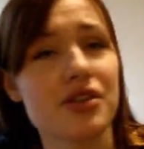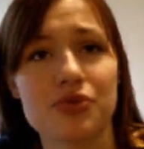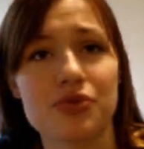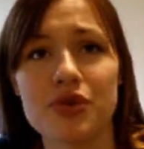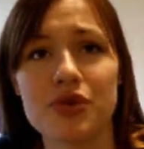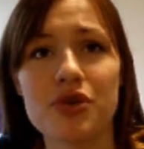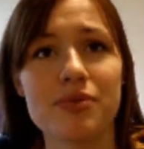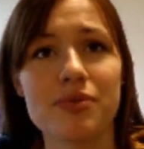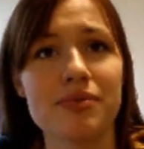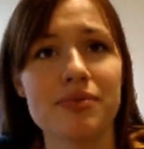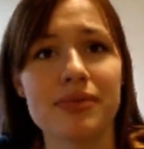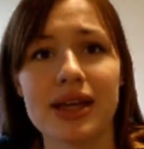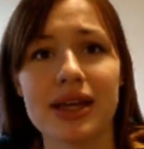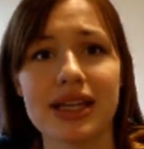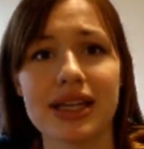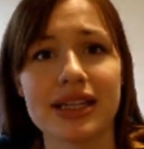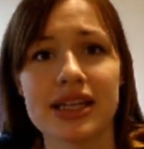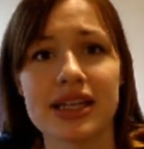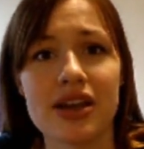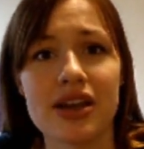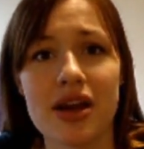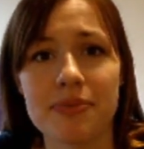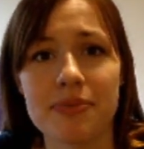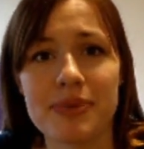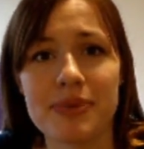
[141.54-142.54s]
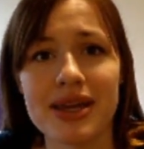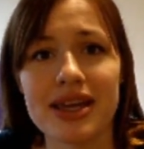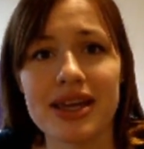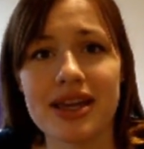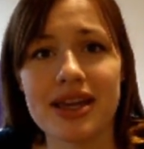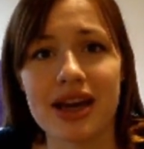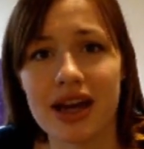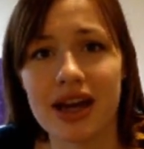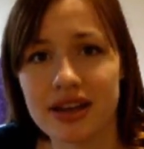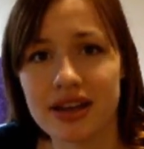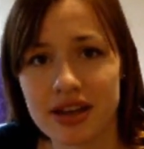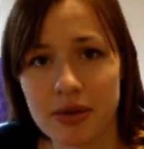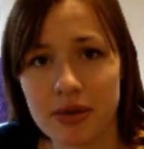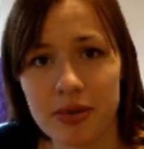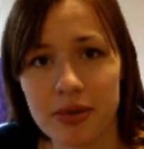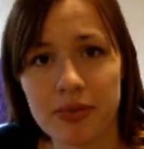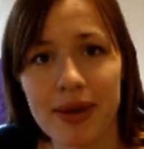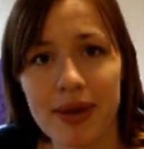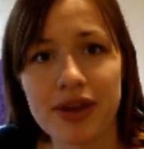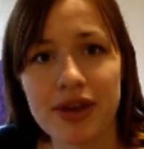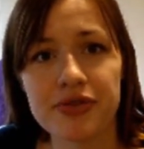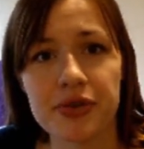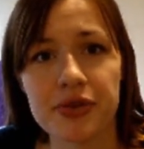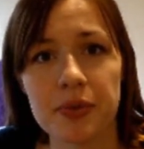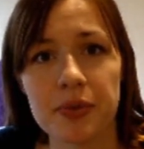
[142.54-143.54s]
This room cannot be a
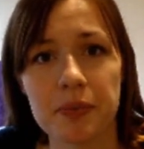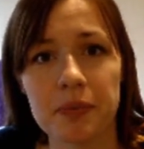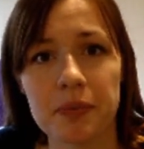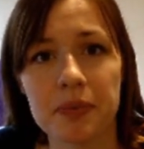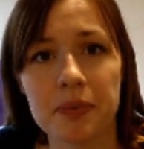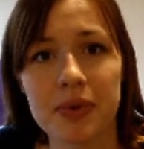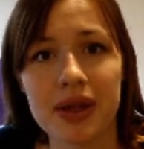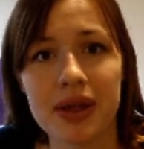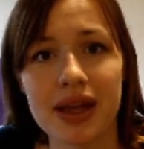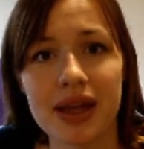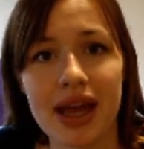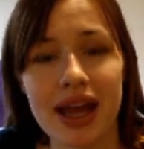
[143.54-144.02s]
double bedroom.